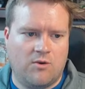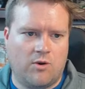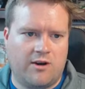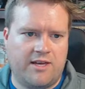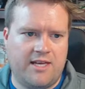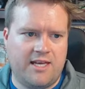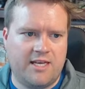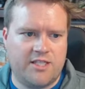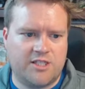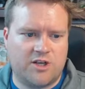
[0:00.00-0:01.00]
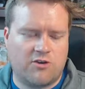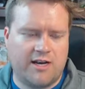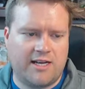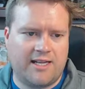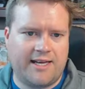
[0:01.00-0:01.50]
where he just
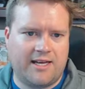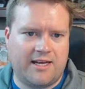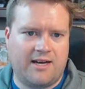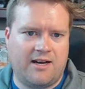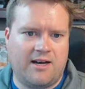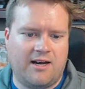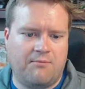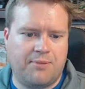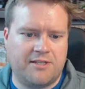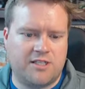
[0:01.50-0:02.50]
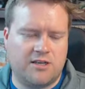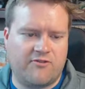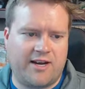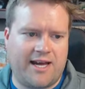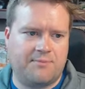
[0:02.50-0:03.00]
created like uh, a bunch of
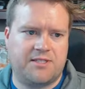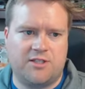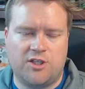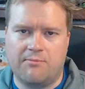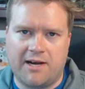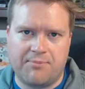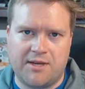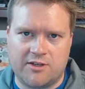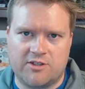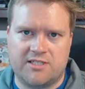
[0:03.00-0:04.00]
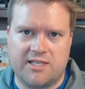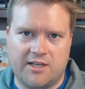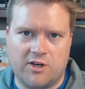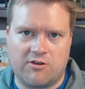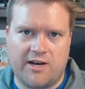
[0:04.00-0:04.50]
different apps that you might be interested
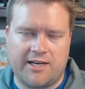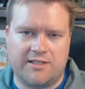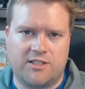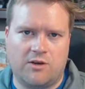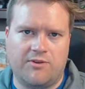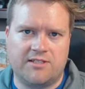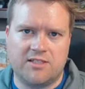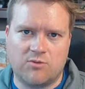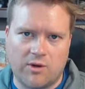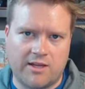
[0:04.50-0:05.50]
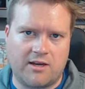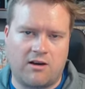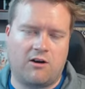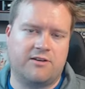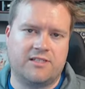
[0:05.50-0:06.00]
in creating. So this is one of the
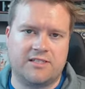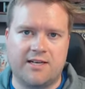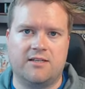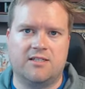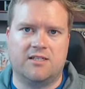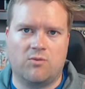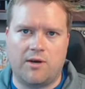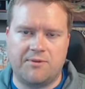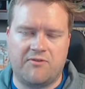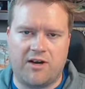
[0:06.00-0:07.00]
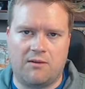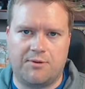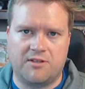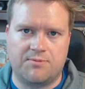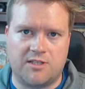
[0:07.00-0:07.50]
hardest things as a web
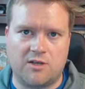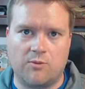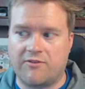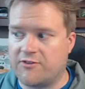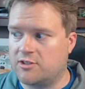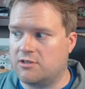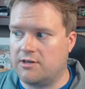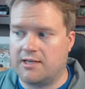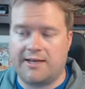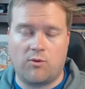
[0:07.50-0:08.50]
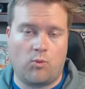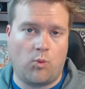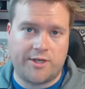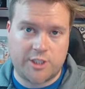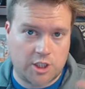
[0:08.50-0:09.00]
developer, especially when you're first learning, like
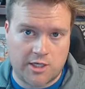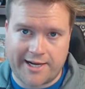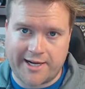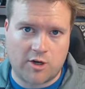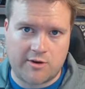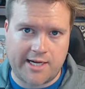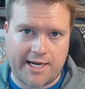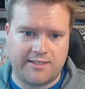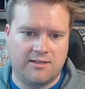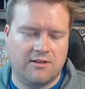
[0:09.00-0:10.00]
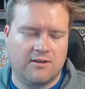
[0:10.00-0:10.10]
what should I create?